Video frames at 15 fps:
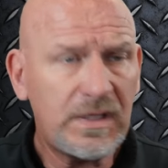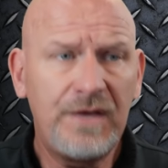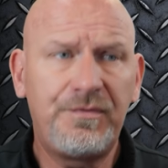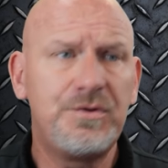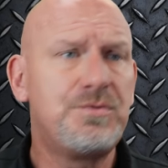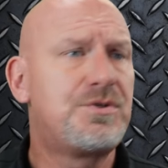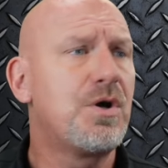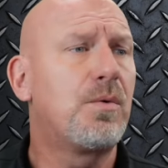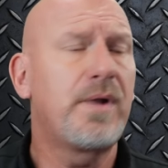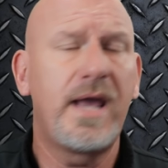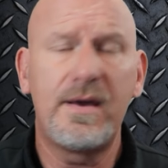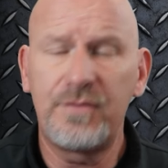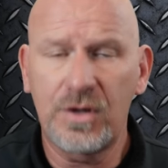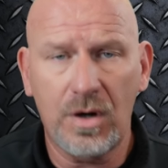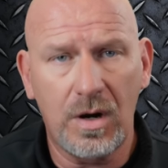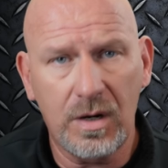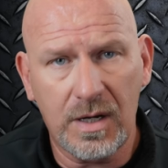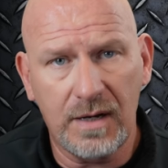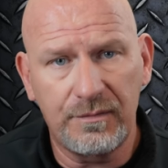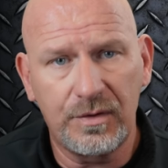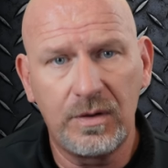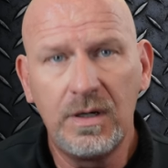If you don't have a car
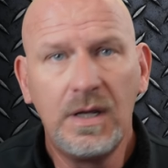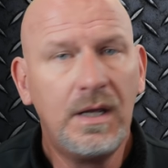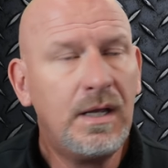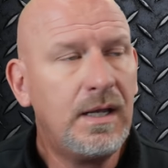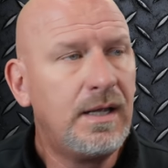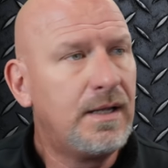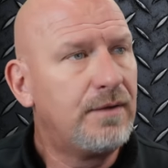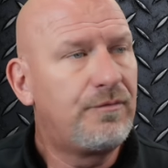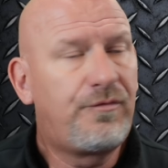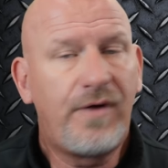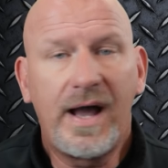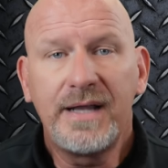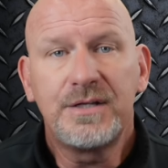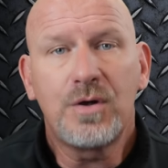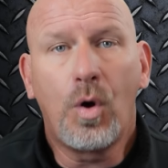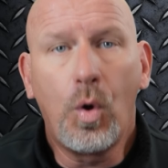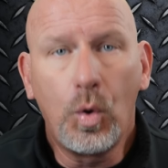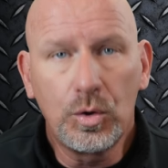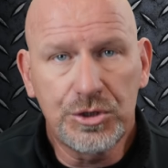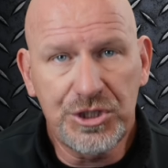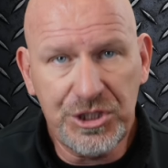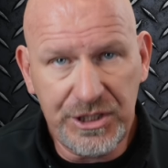cover, find
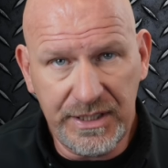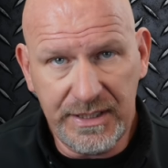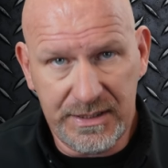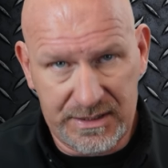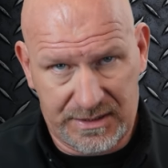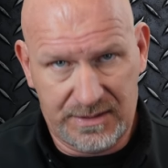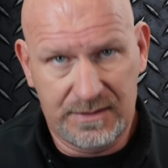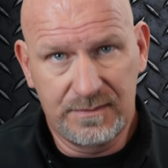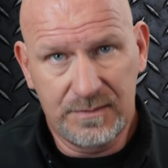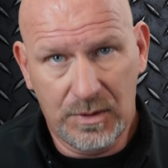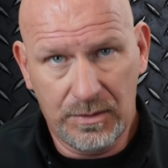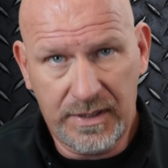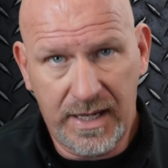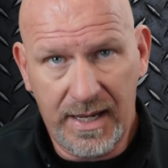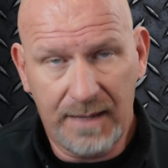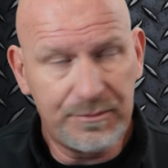old sheets, okay?